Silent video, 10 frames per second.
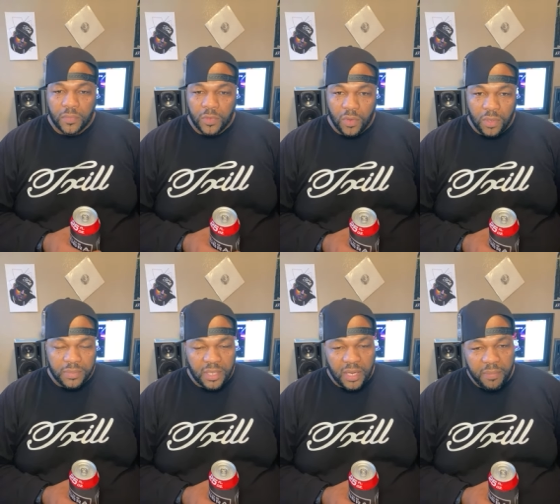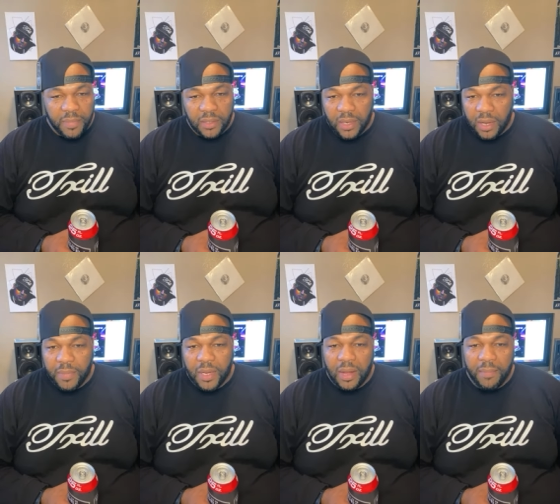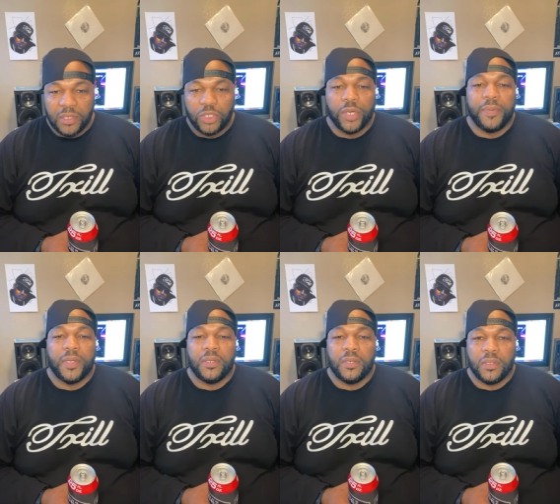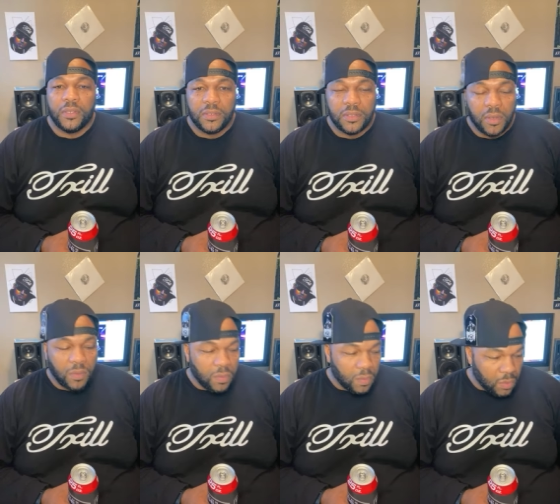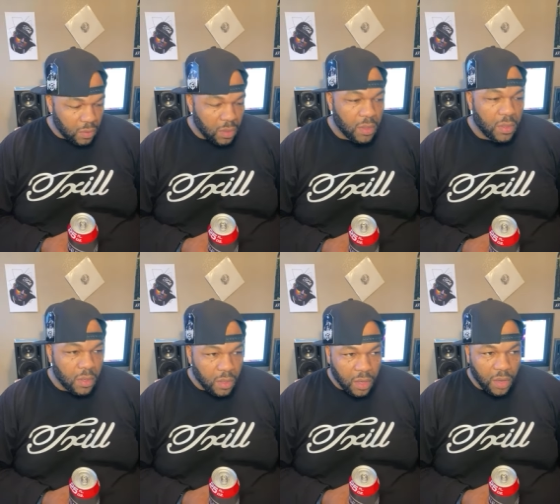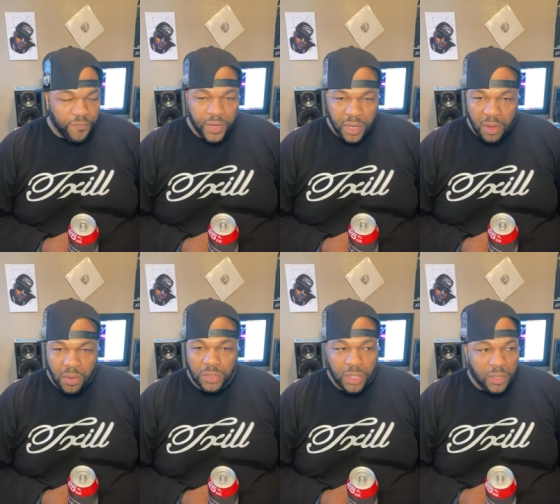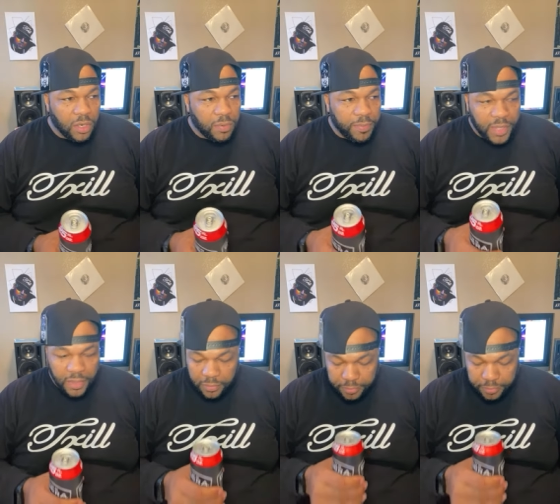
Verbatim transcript: You know what I'm saying? I've been, I've been, I've been tripping. So I'm finna go on turn up a bit.